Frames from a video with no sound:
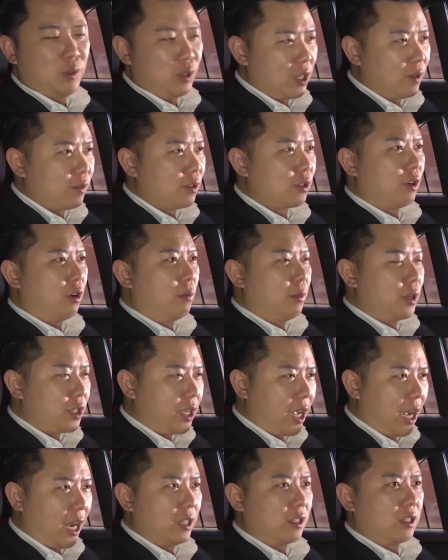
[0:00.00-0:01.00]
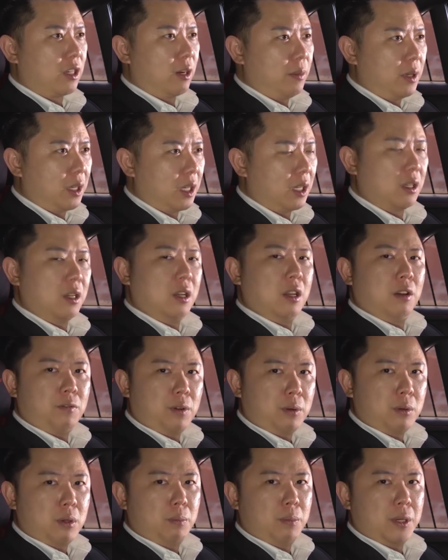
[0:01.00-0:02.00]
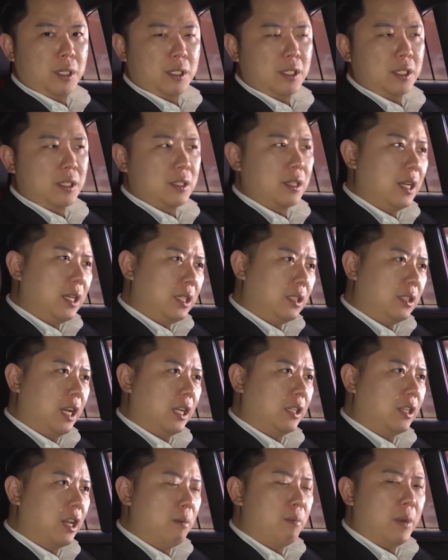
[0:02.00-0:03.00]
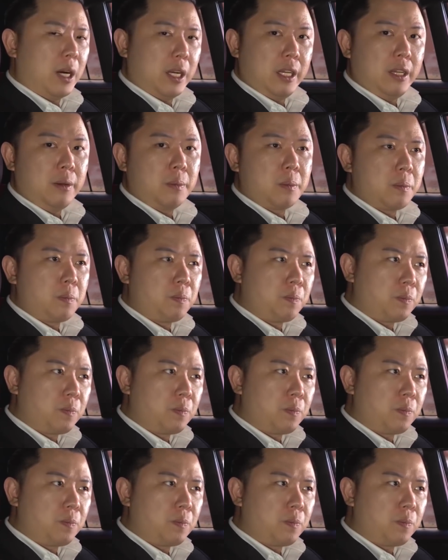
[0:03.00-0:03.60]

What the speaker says: When you have so much cash coming in from your business, take that money,